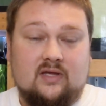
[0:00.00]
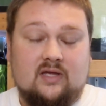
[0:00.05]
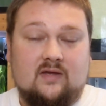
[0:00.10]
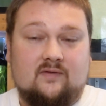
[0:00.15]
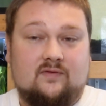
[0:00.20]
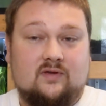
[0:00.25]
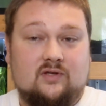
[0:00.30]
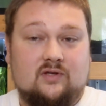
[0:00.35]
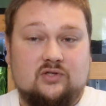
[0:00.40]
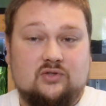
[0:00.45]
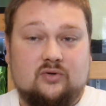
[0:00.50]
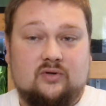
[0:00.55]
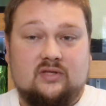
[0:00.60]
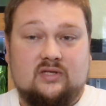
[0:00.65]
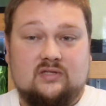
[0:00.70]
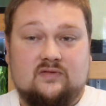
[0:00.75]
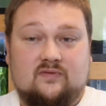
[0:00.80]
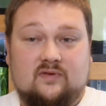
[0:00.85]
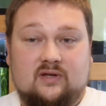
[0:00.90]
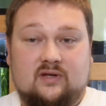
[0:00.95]
If you enjoyed
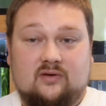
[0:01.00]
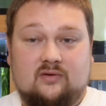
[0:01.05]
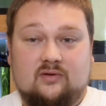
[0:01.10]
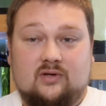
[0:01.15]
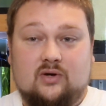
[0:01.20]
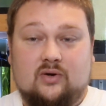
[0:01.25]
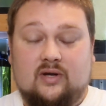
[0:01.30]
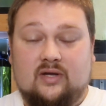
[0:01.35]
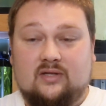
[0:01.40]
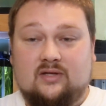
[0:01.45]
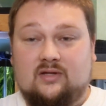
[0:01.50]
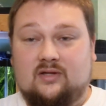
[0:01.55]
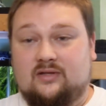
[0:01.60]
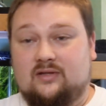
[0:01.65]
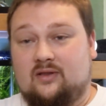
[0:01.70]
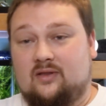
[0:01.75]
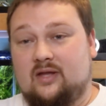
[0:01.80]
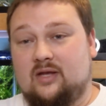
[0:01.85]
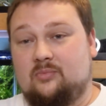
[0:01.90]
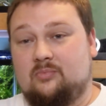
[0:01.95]
this video, go ahead and click
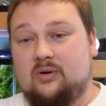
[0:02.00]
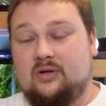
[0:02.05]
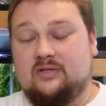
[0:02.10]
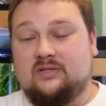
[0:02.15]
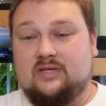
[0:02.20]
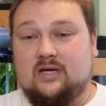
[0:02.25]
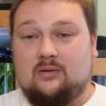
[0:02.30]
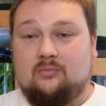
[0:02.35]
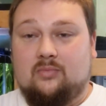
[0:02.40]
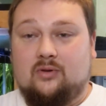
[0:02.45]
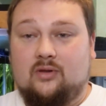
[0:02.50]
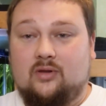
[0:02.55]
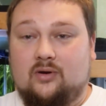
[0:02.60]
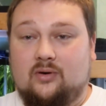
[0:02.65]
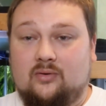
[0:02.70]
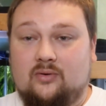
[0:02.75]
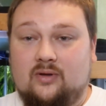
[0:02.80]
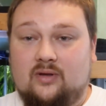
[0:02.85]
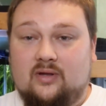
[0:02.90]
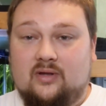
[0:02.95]
the like button down
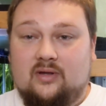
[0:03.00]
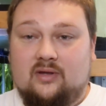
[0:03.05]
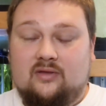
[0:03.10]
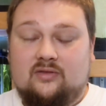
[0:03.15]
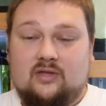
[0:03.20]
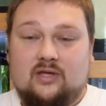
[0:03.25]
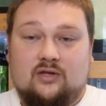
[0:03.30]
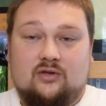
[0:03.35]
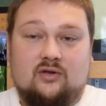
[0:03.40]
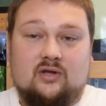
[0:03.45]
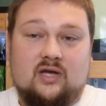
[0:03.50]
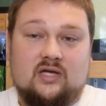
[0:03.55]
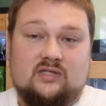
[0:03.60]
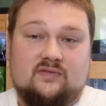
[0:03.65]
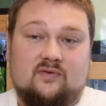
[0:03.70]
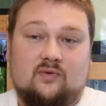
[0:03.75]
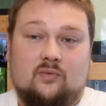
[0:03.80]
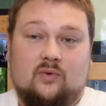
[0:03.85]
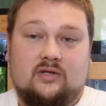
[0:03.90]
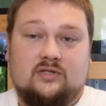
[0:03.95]
below. Thank you guys
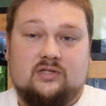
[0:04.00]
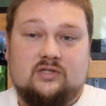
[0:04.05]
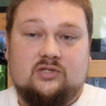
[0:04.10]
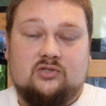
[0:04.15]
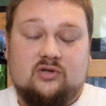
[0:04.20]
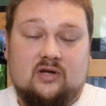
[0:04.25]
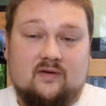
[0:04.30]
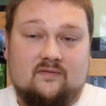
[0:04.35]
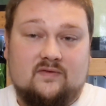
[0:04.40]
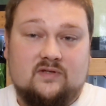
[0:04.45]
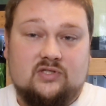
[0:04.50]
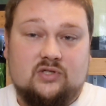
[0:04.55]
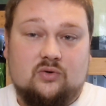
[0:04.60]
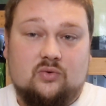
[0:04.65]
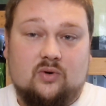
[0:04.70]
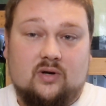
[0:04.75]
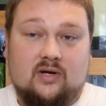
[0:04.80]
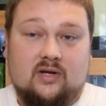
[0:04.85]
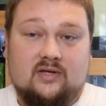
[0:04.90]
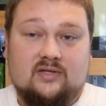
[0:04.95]
for watching Traffish
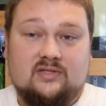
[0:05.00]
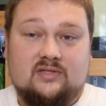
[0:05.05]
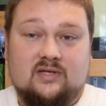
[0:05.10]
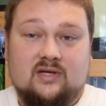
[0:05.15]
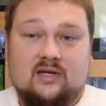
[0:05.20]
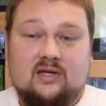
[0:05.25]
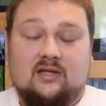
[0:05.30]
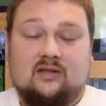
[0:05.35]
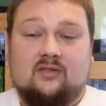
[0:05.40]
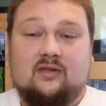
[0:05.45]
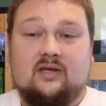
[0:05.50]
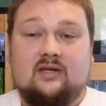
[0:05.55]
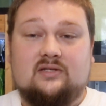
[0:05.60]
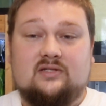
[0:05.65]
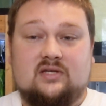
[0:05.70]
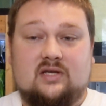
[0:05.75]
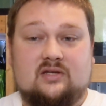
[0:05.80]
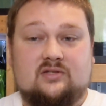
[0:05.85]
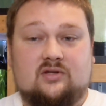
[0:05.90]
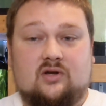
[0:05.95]
Aquatics.
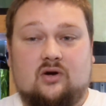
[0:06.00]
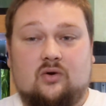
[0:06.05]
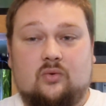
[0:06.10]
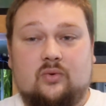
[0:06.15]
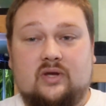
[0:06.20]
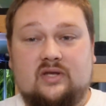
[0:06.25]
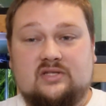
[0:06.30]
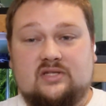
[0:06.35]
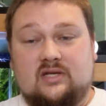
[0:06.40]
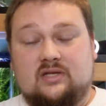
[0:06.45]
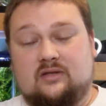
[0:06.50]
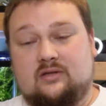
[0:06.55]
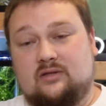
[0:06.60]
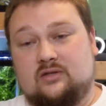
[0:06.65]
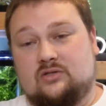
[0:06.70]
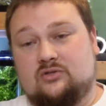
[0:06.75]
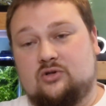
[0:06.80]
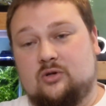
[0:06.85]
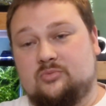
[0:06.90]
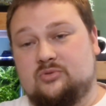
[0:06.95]
Links, as always, in the
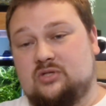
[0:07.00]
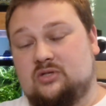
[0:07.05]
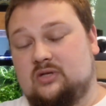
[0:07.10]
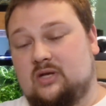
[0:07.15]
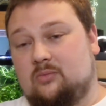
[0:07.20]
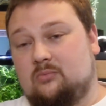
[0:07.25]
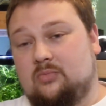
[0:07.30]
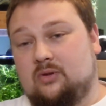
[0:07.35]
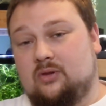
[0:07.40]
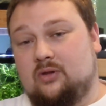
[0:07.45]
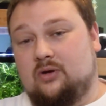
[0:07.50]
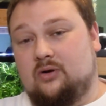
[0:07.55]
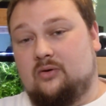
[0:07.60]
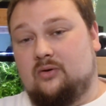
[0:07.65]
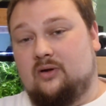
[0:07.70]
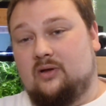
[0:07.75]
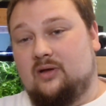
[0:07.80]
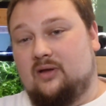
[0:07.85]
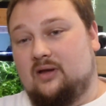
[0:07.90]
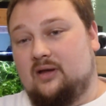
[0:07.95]
description down
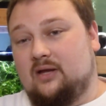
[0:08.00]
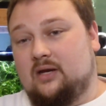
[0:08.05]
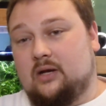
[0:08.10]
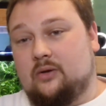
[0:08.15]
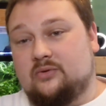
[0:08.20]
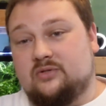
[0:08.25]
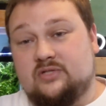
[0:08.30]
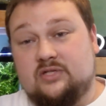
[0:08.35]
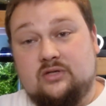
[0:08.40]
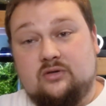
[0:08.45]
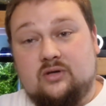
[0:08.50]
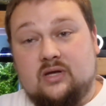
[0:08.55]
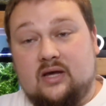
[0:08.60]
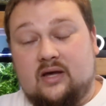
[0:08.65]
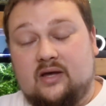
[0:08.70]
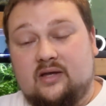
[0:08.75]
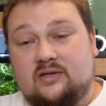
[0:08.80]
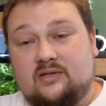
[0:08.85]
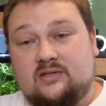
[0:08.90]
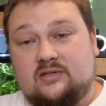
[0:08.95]
below, and I will see you
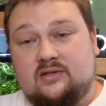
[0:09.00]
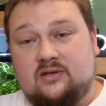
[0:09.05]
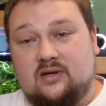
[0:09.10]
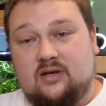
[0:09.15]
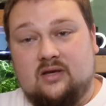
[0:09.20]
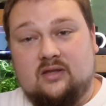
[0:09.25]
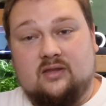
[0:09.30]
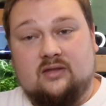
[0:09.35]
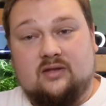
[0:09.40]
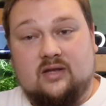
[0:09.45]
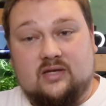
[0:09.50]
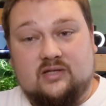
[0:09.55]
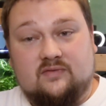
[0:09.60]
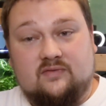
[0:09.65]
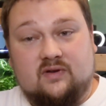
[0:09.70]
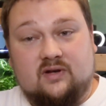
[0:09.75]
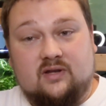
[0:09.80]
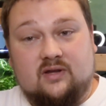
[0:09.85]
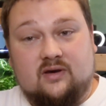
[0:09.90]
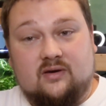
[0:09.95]
guys in the next
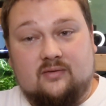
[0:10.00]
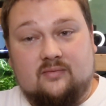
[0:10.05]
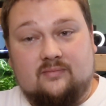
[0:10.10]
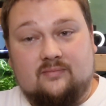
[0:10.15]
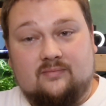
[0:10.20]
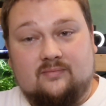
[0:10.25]
video.